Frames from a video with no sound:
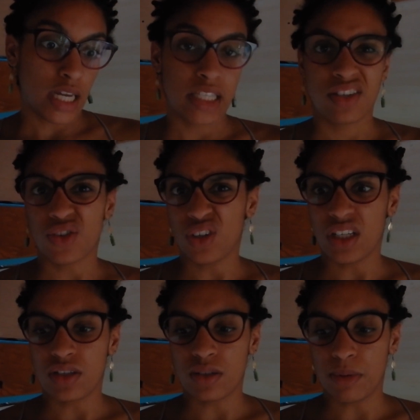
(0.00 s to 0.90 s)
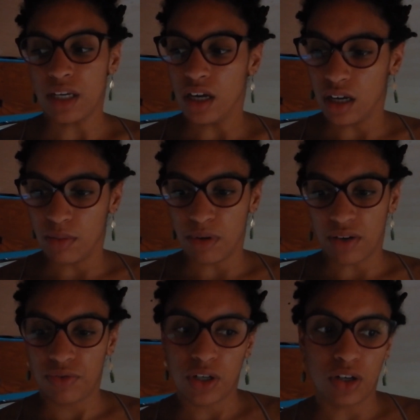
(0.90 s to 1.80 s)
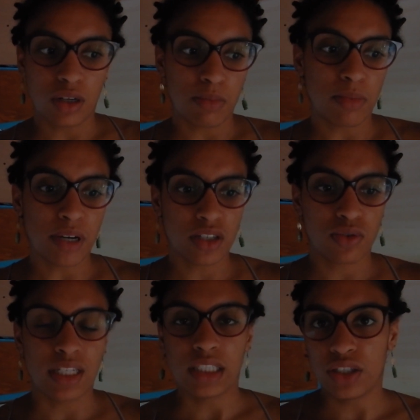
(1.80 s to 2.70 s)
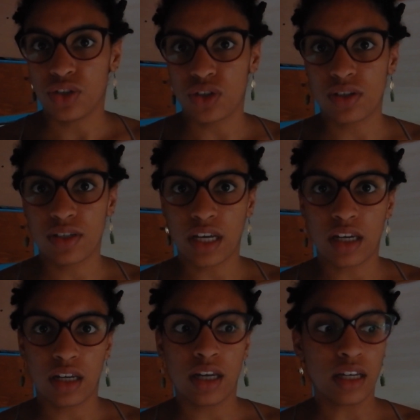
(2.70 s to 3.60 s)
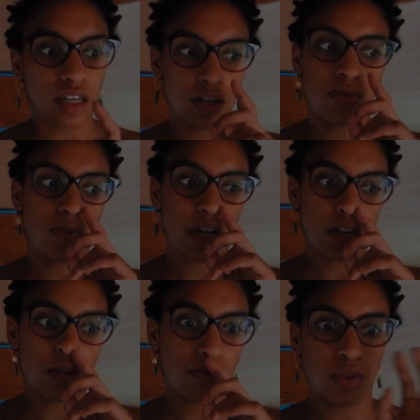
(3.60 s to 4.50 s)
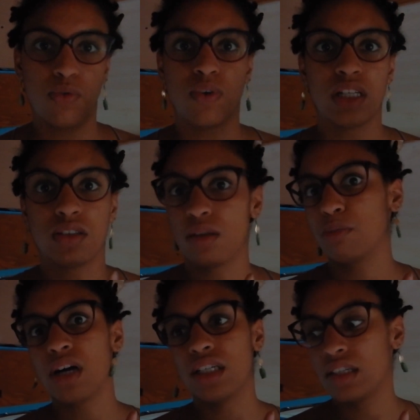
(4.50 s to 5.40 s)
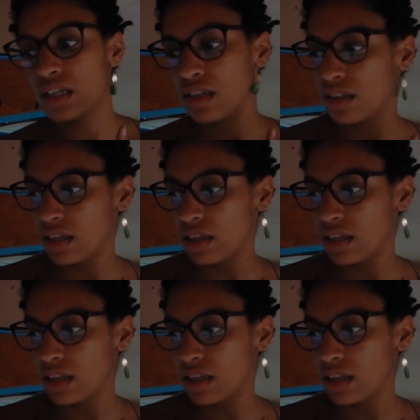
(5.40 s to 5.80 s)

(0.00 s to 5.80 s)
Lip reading: It still needs to be cut, but I figured it'd be best to at least just stain it and get it ready for the rest of the processes